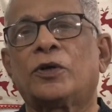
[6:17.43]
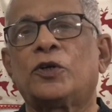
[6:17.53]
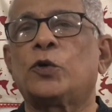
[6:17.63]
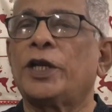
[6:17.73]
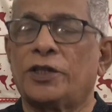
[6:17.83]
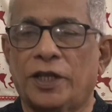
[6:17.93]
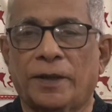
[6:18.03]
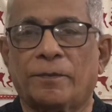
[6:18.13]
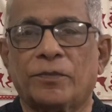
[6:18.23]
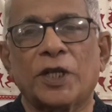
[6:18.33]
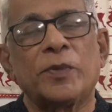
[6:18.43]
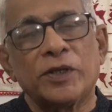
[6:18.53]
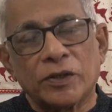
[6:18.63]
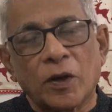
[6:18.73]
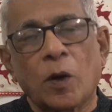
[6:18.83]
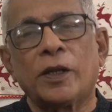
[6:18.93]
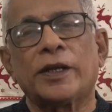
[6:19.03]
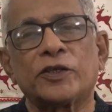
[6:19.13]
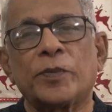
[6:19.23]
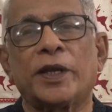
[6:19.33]
do anything. That means
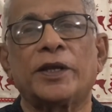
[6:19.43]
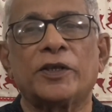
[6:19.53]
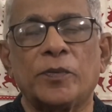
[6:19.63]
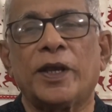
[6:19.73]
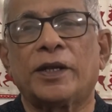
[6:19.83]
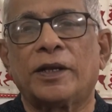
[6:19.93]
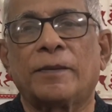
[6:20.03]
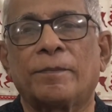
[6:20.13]
calling a spade a spade.